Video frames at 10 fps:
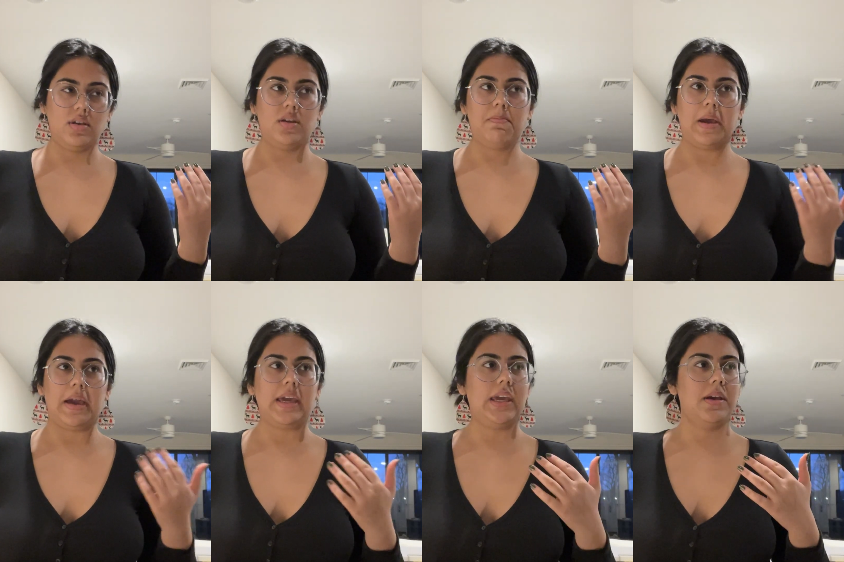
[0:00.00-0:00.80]

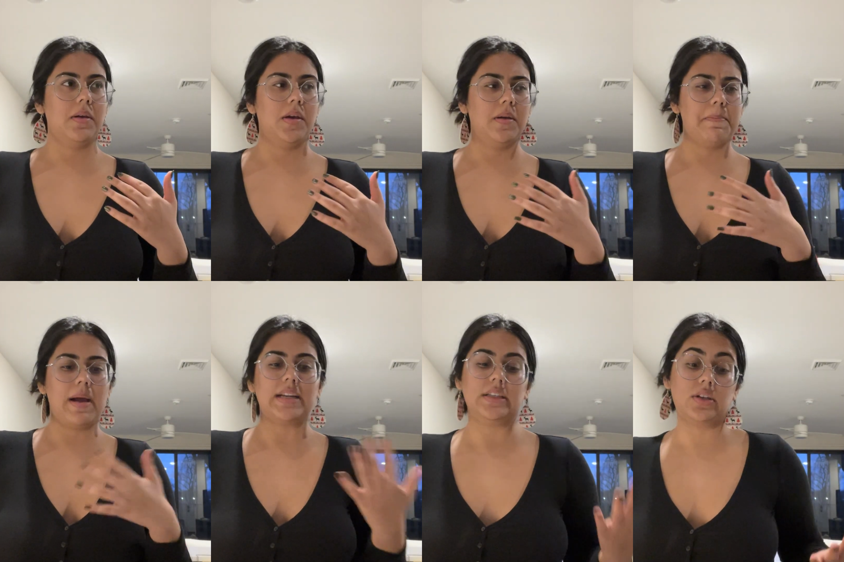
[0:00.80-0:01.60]
my
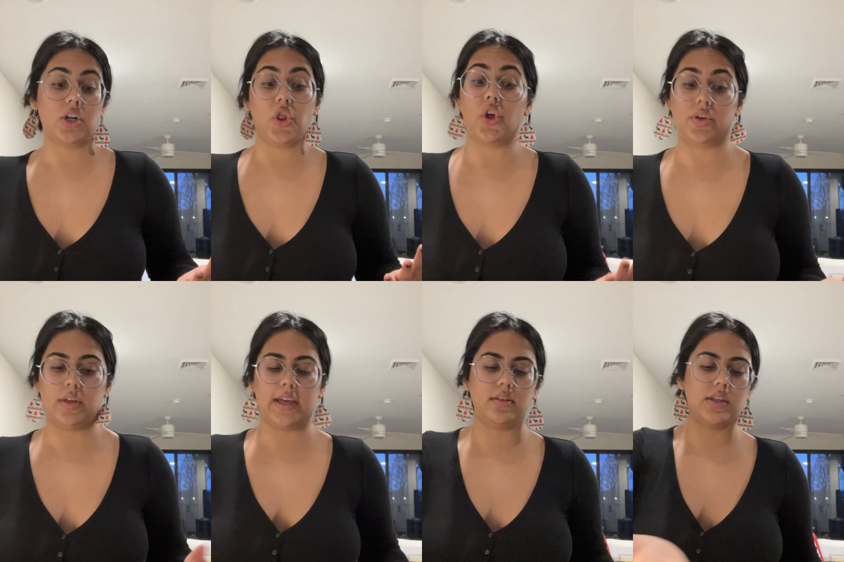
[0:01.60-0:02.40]
body is gonna look
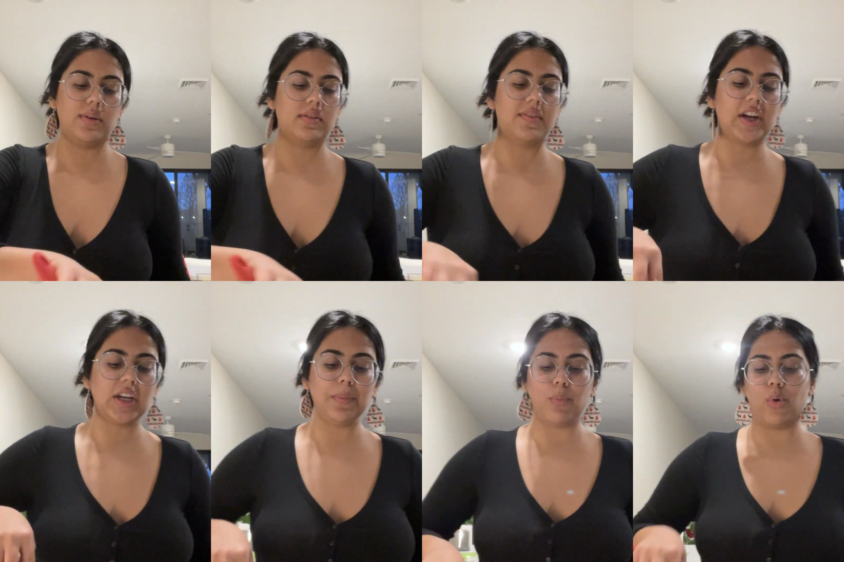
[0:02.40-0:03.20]
like. So it's
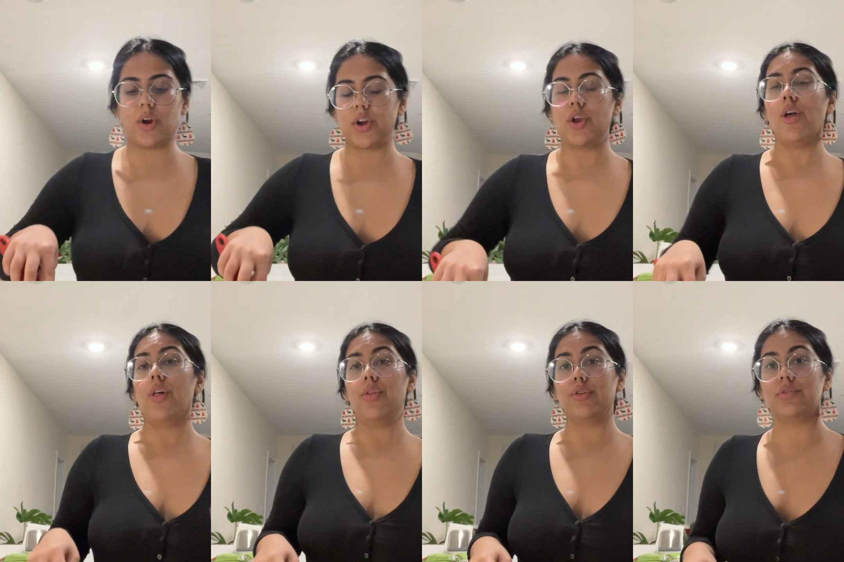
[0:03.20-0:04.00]
very more
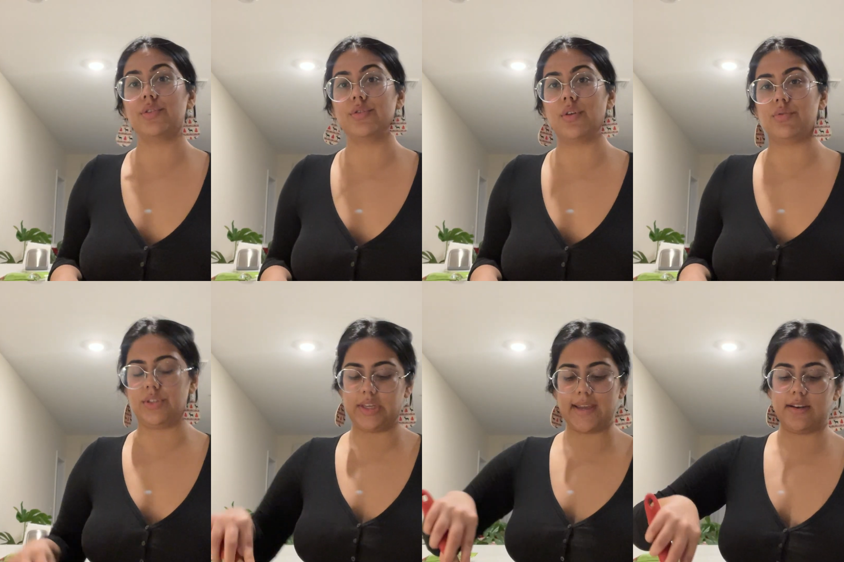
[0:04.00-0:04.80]
looks
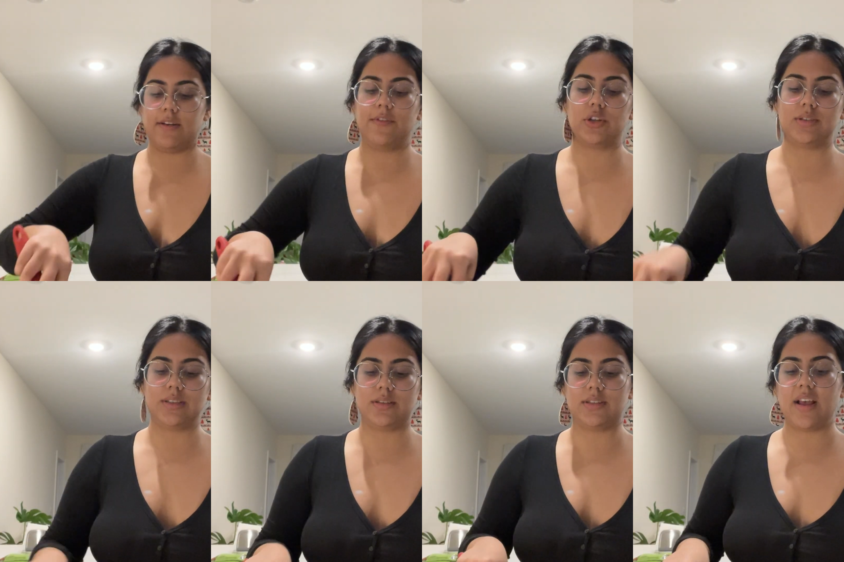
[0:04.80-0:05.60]
associated
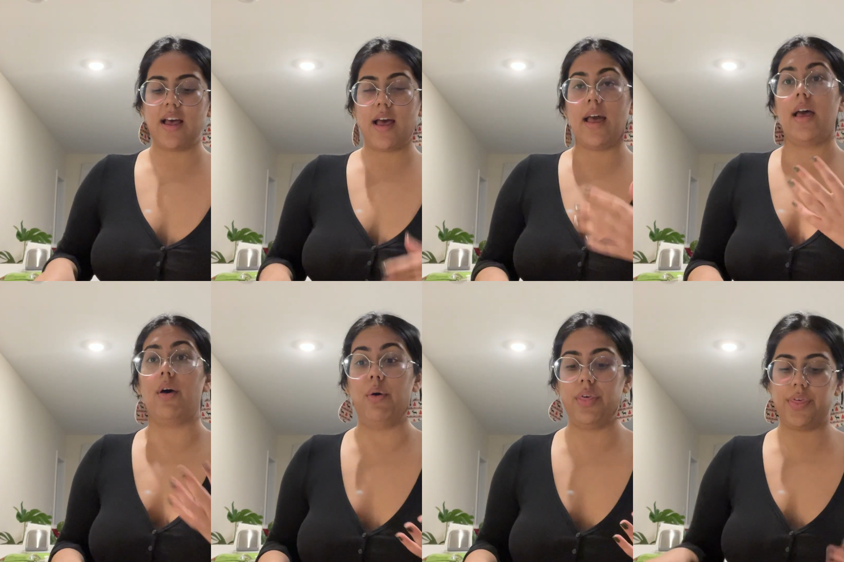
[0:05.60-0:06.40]
versus health.